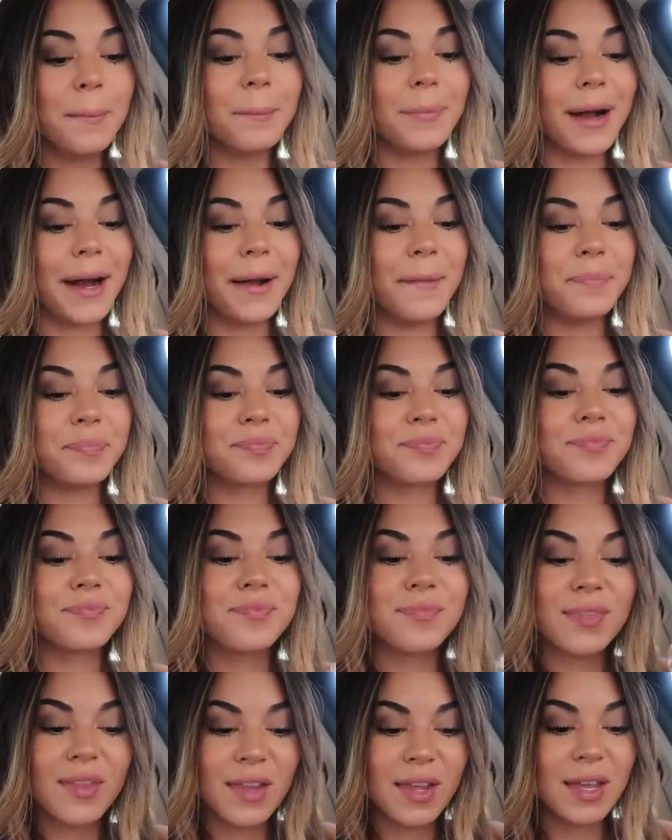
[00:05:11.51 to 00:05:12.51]
But
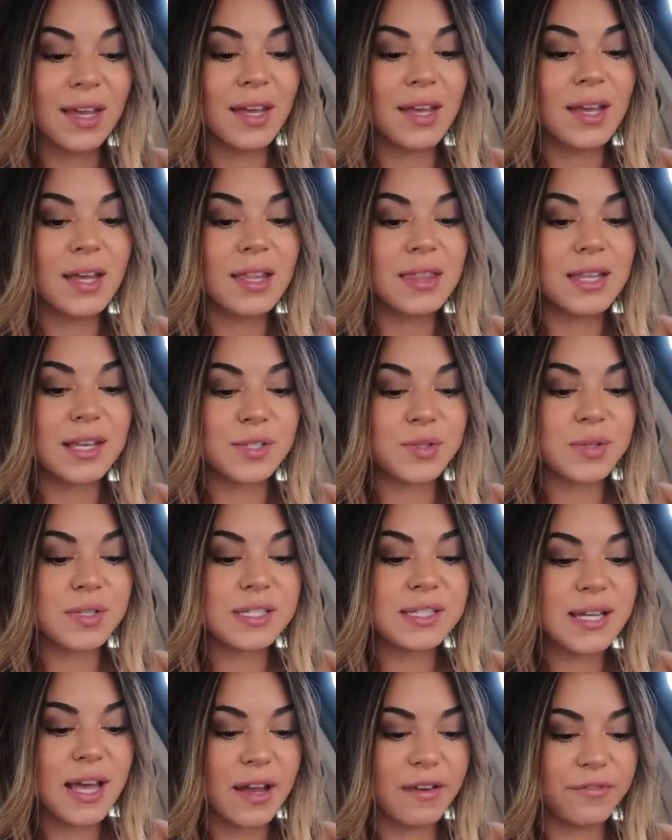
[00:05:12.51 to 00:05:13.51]
this
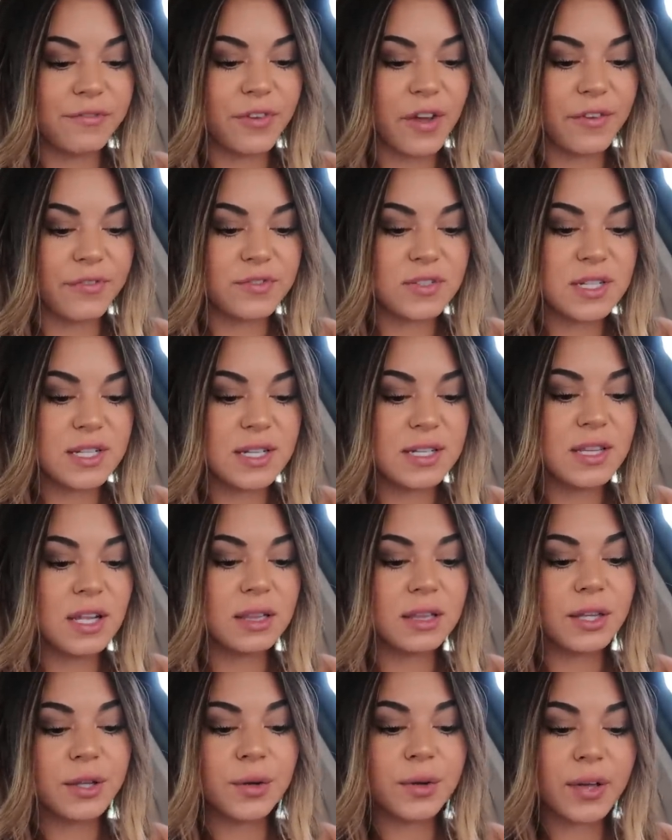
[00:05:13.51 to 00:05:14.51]
was $10.50.
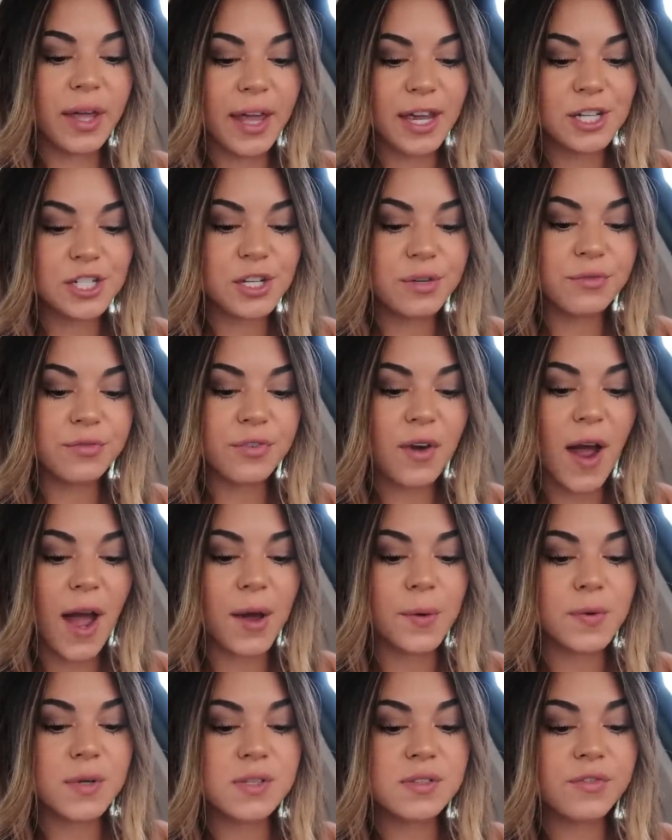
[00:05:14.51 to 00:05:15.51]
The little Cajun
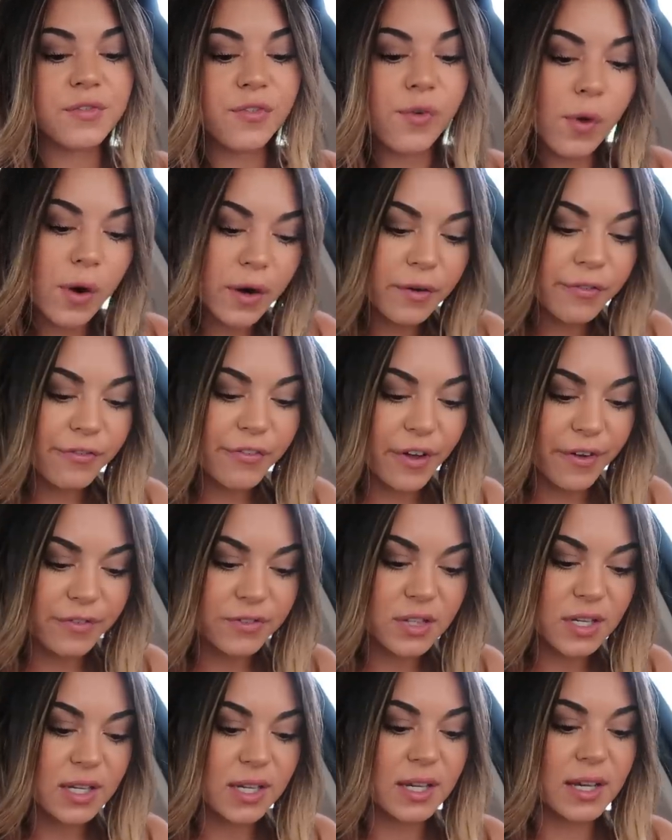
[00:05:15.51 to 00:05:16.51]
fry was
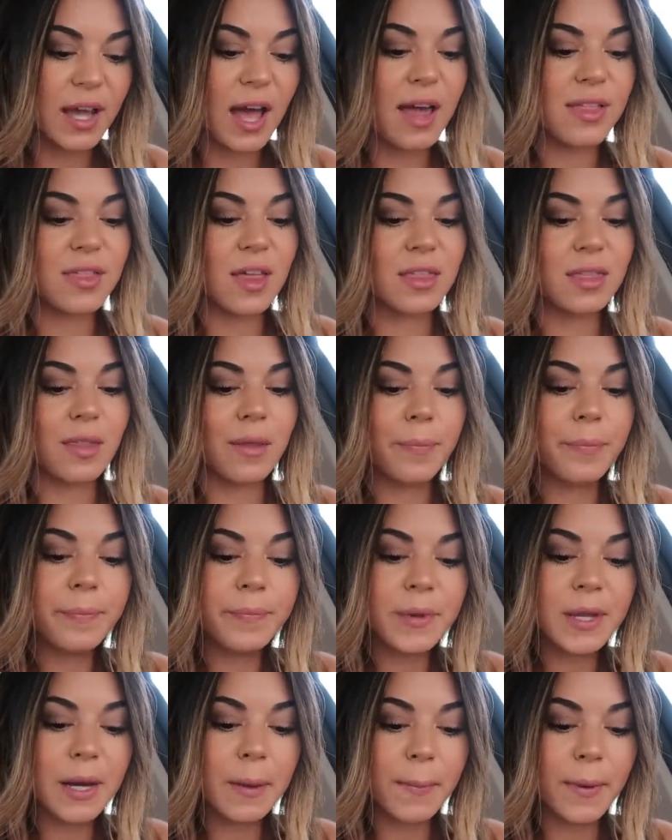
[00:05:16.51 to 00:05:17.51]
$4.50. And then the
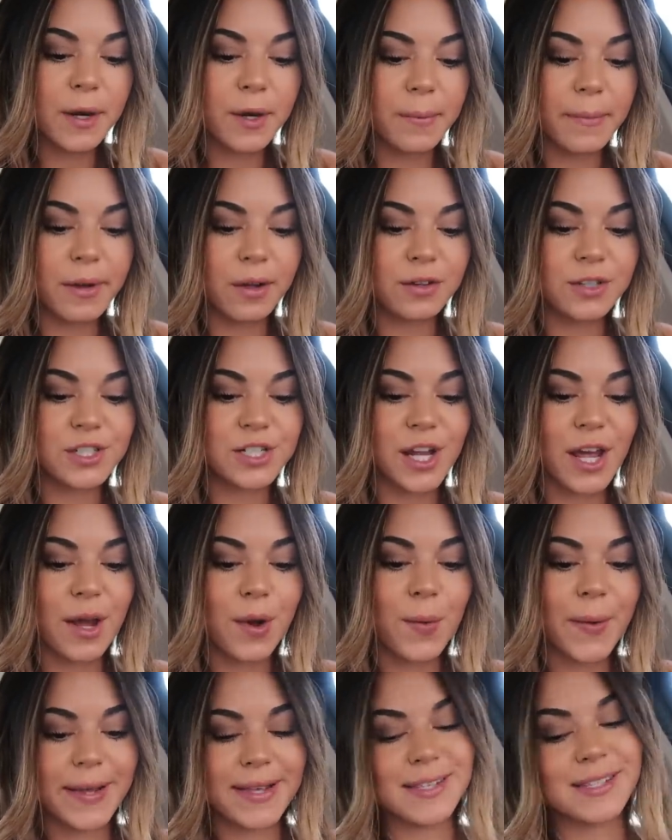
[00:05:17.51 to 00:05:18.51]
peanut butter
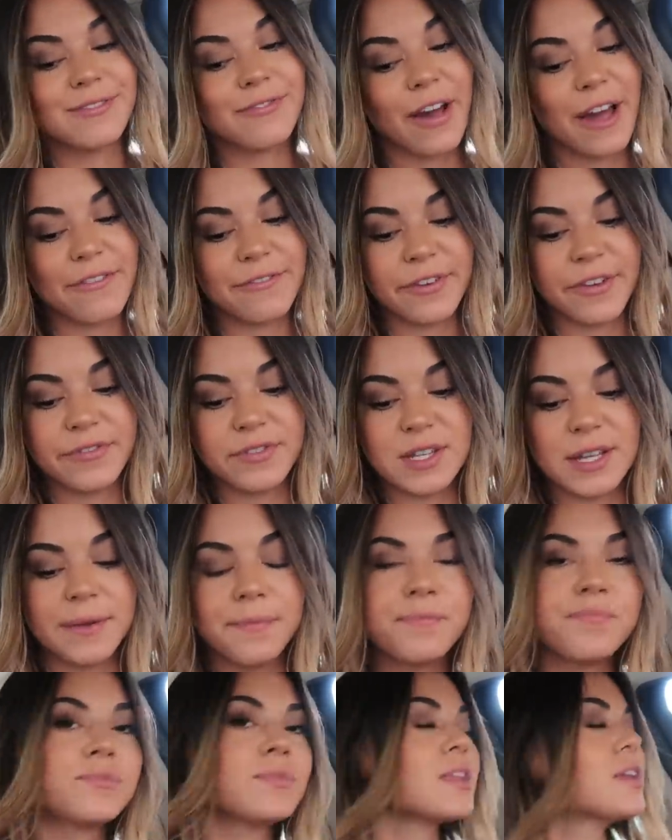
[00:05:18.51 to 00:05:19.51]
milkshake was
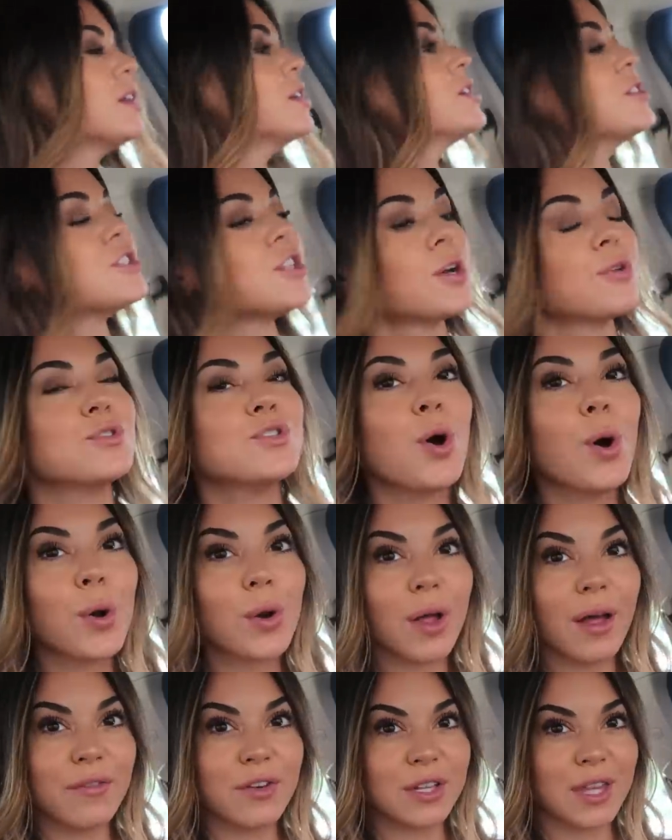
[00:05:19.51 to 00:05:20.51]
$5.50. So
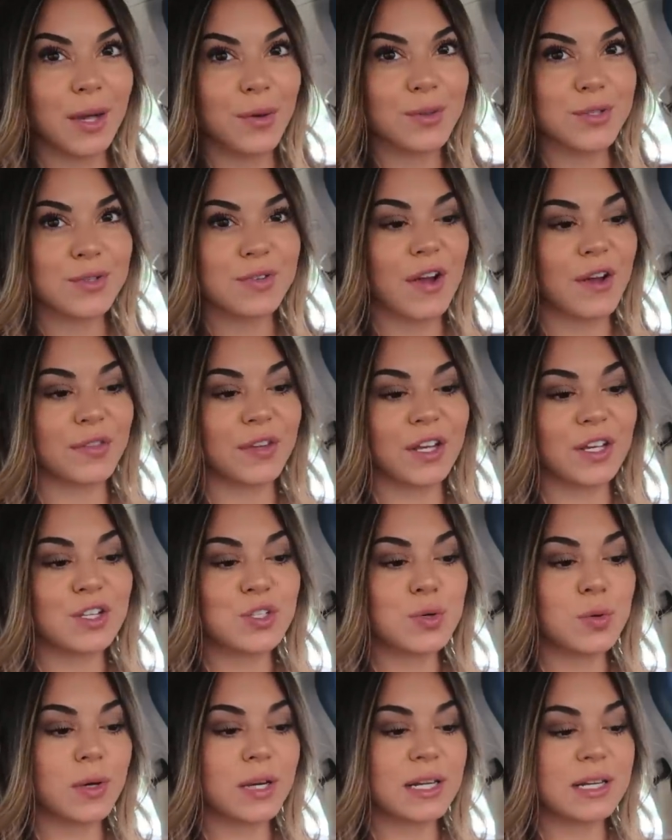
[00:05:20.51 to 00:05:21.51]
total everything was around like
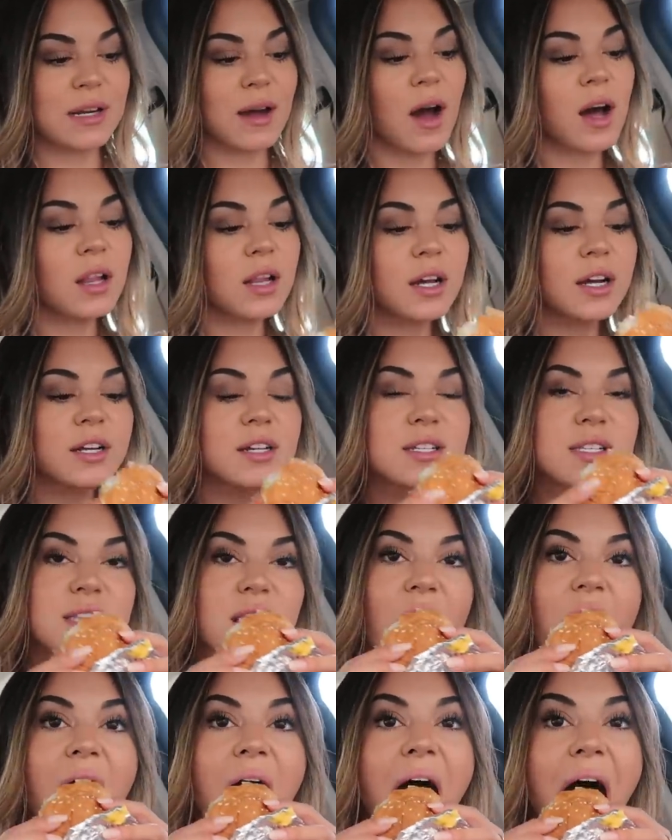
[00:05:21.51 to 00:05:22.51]

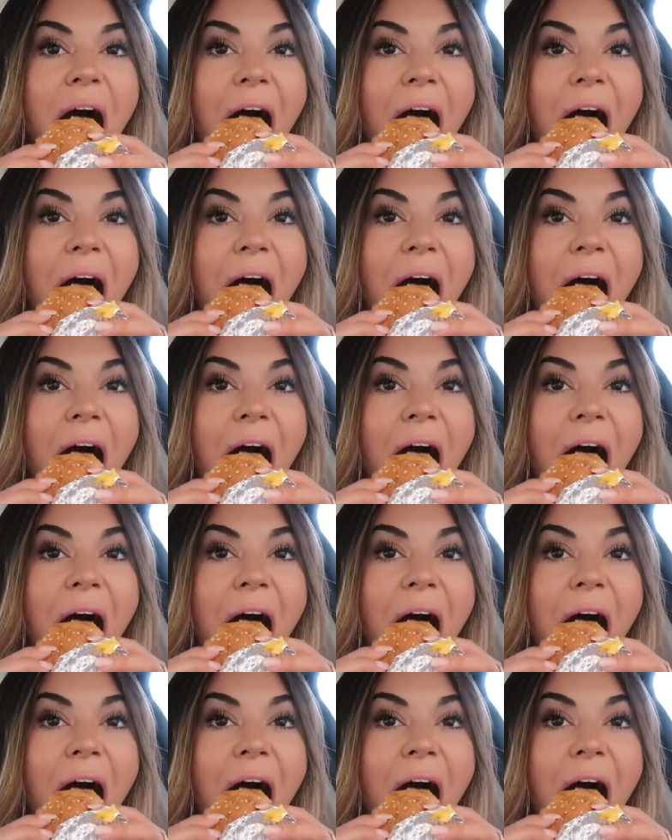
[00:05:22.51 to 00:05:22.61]
$20.